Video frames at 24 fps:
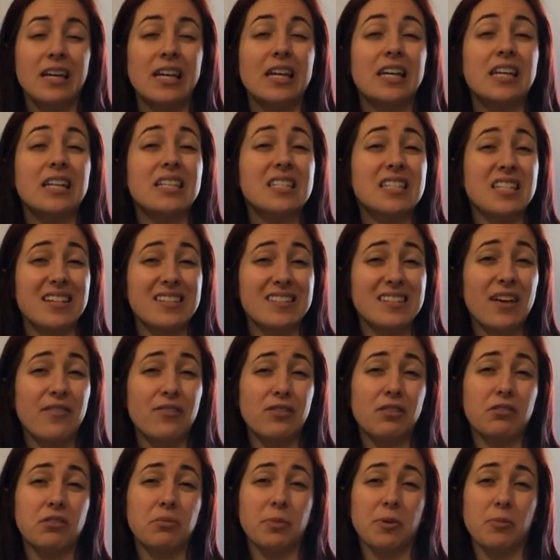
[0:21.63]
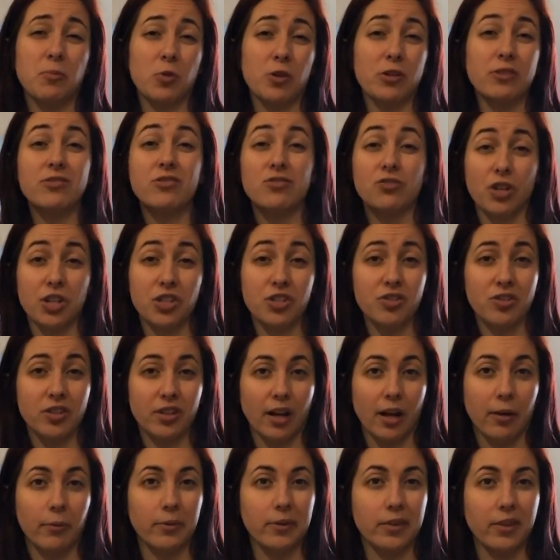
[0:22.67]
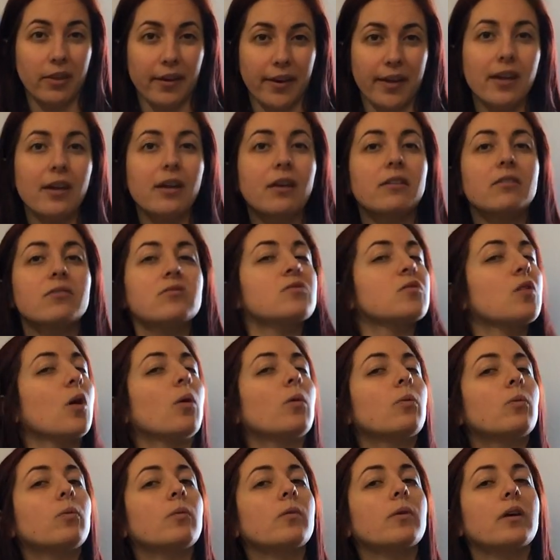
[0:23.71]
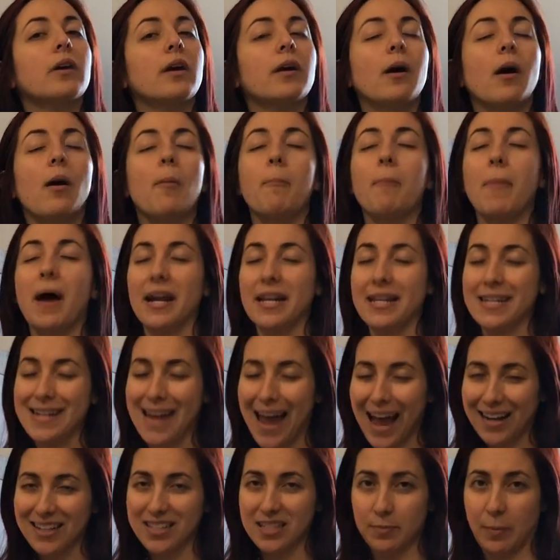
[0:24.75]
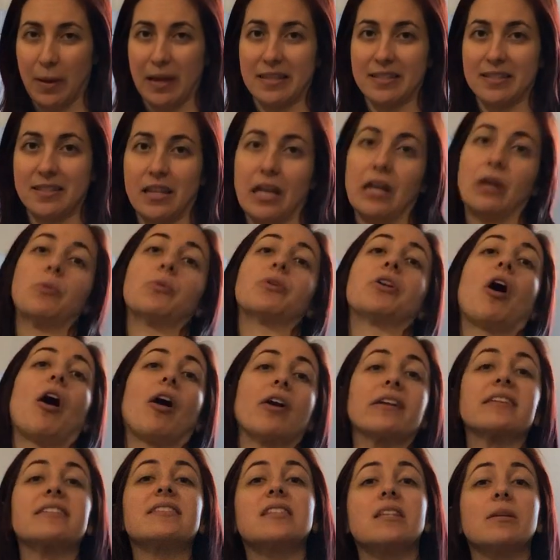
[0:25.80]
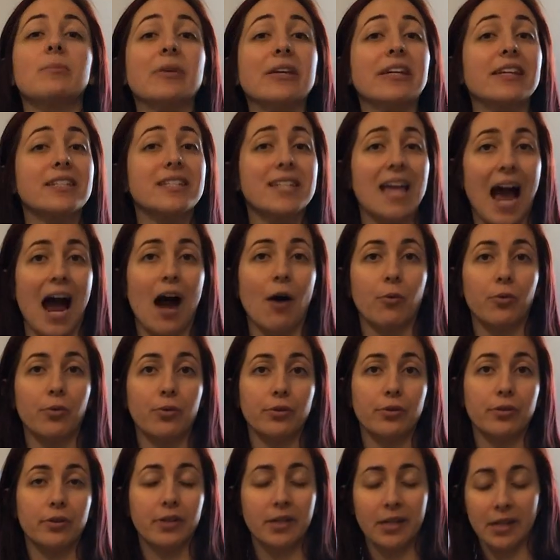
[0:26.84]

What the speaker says: It does have a little bit more stretch than I would like, so my next best thing would honestly be a towel.